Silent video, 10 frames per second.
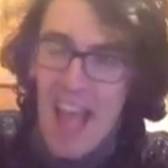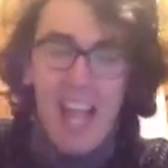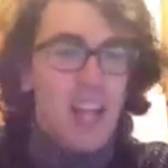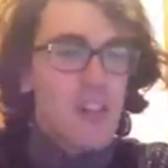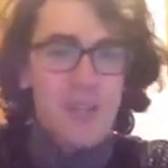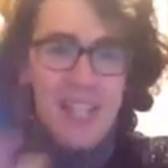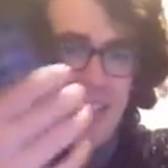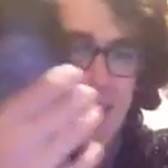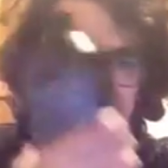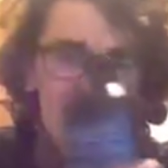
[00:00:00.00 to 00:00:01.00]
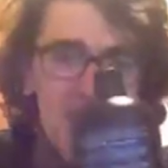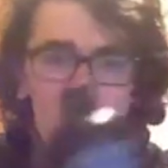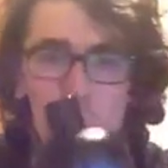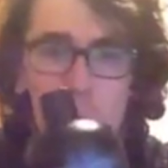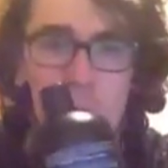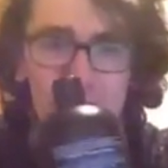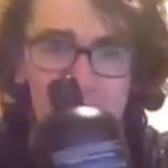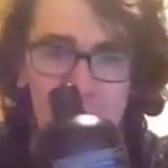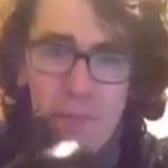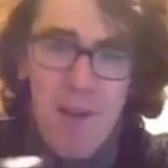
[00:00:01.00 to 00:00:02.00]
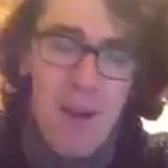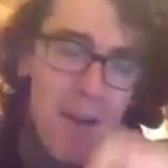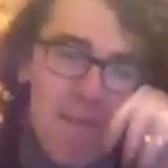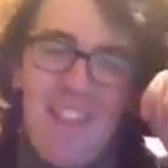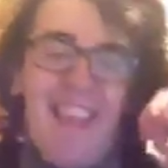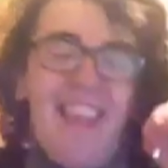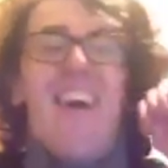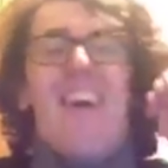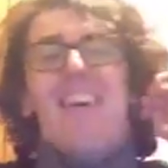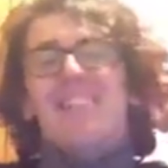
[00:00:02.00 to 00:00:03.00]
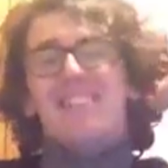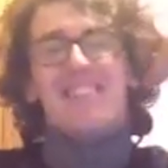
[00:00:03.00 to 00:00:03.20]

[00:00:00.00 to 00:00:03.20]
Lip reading: including this wonderful poem on